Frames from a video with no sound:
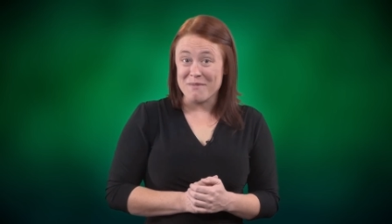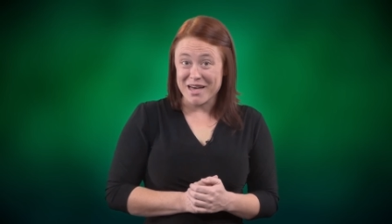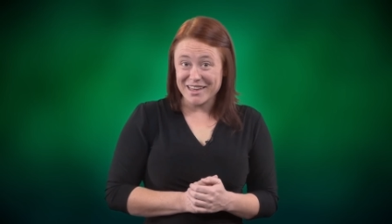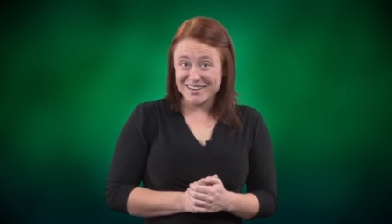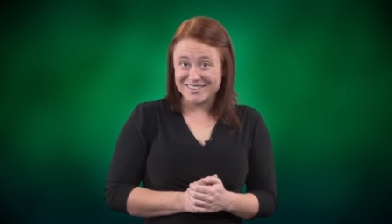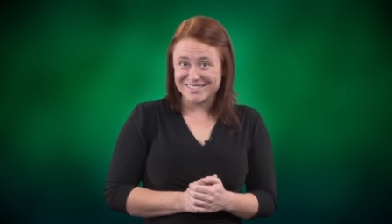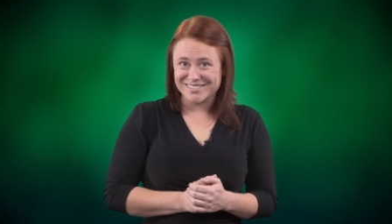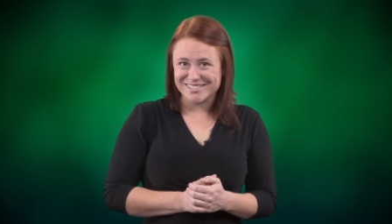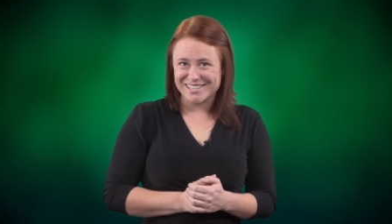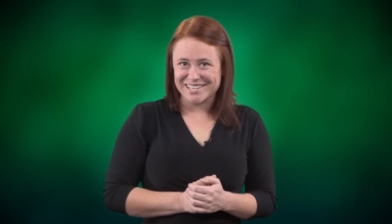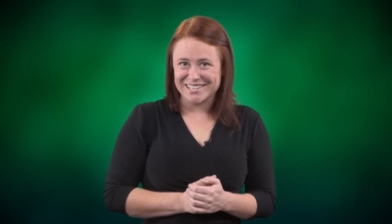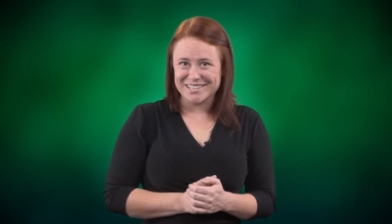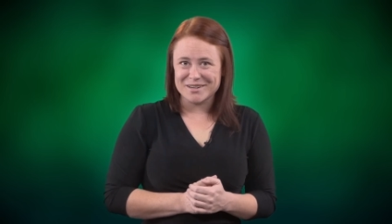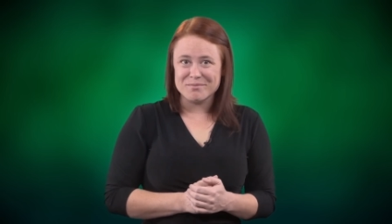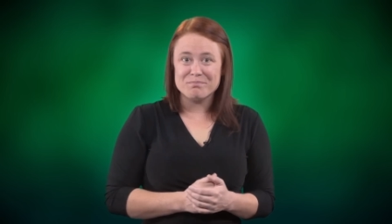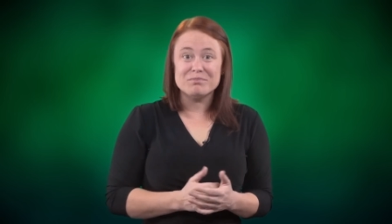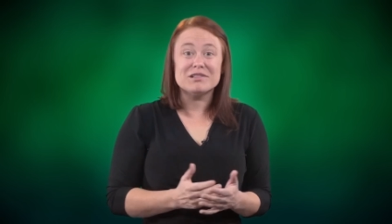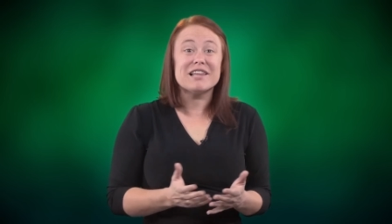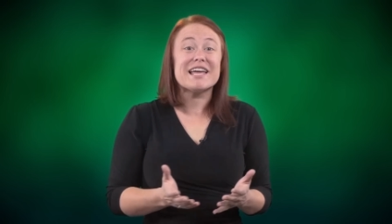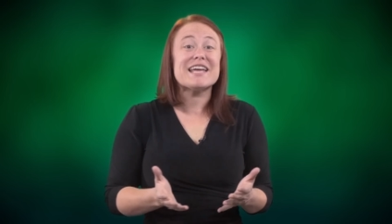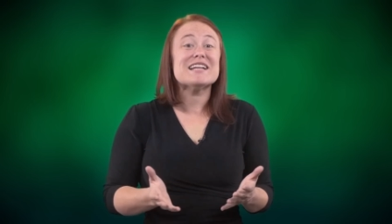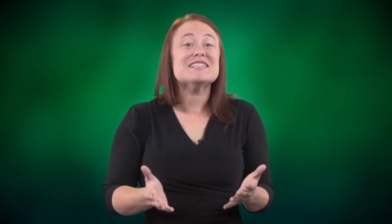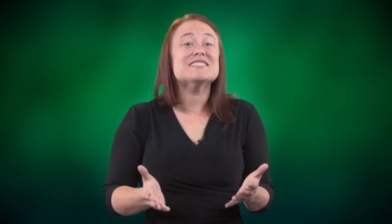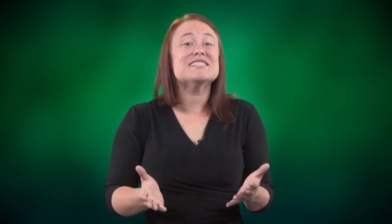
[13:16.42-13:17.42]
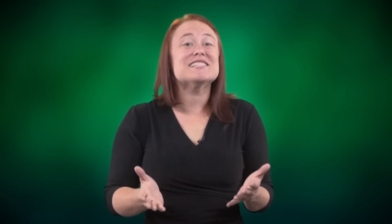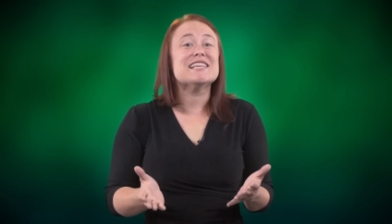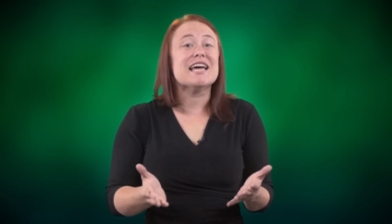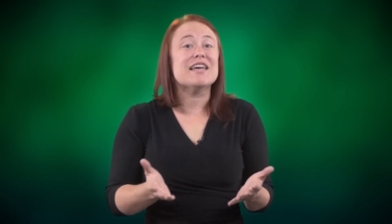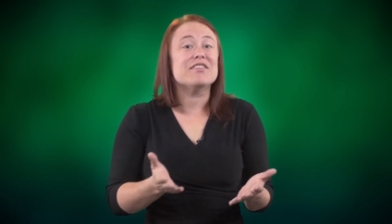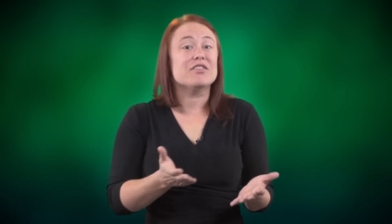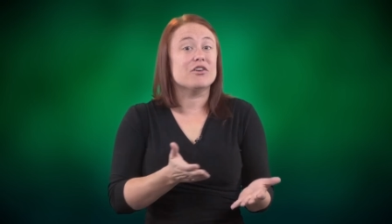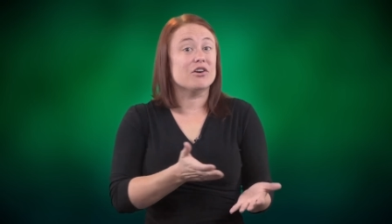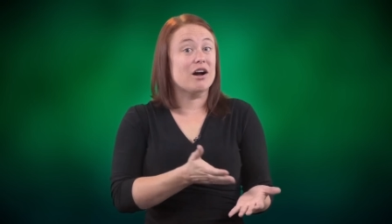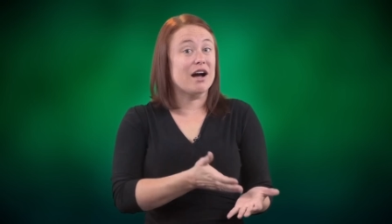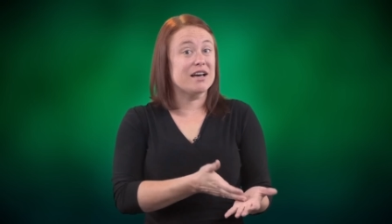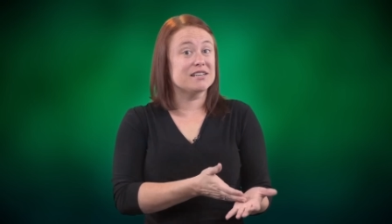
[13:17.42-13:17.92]
medicine, plants
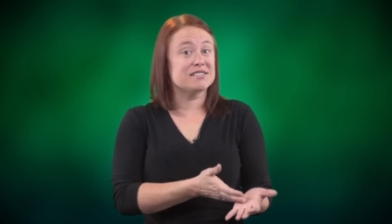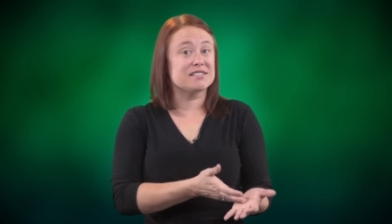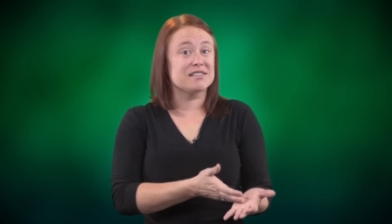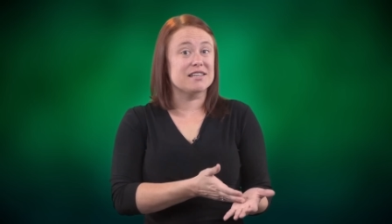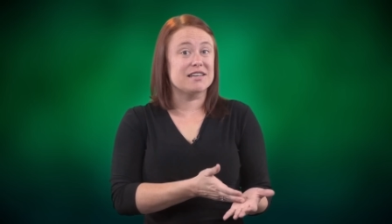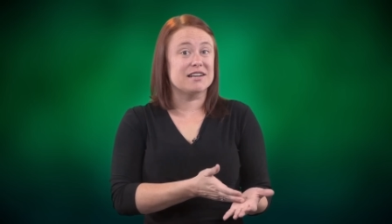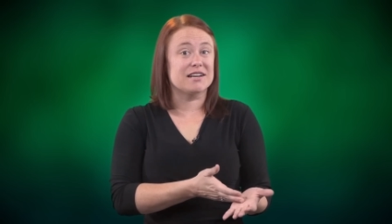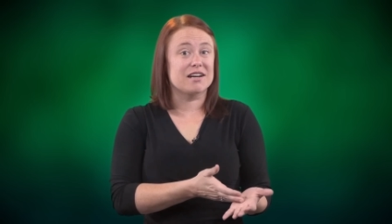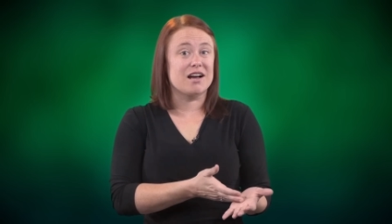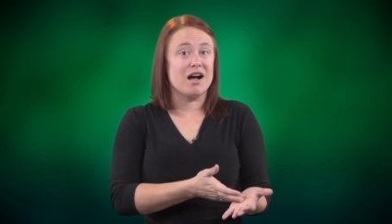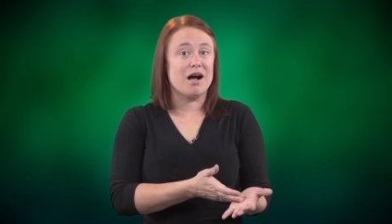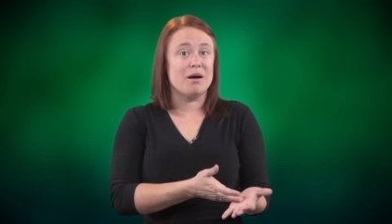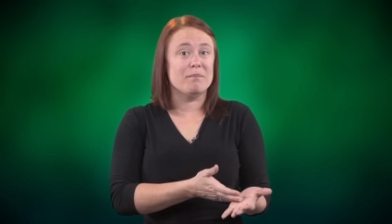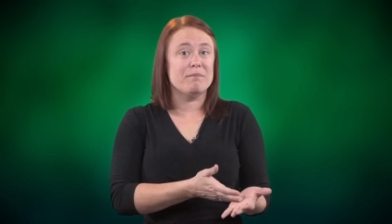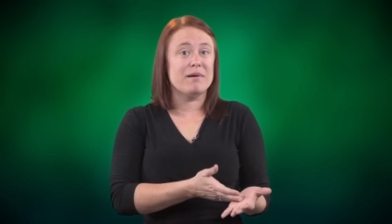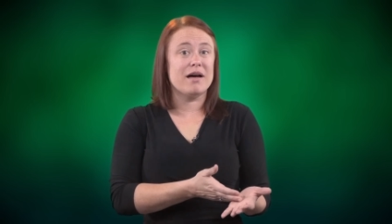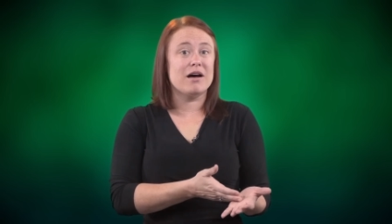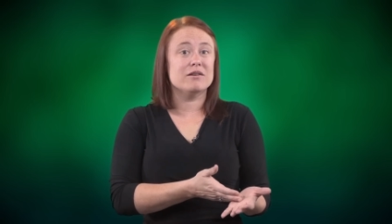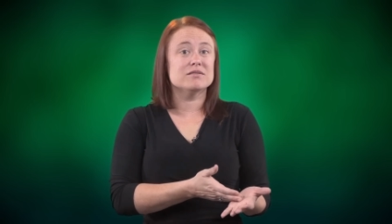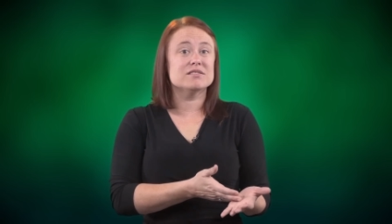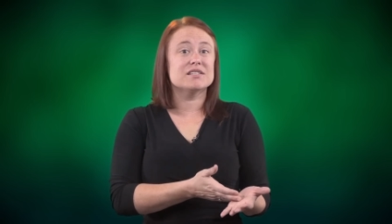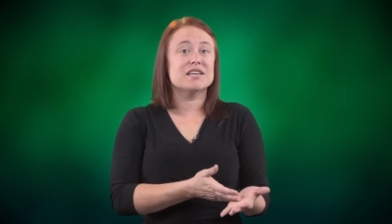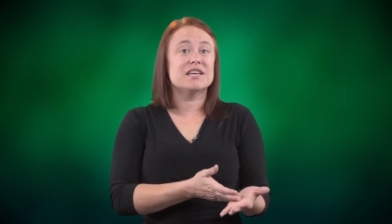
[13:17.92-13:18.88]
and their isolated compounds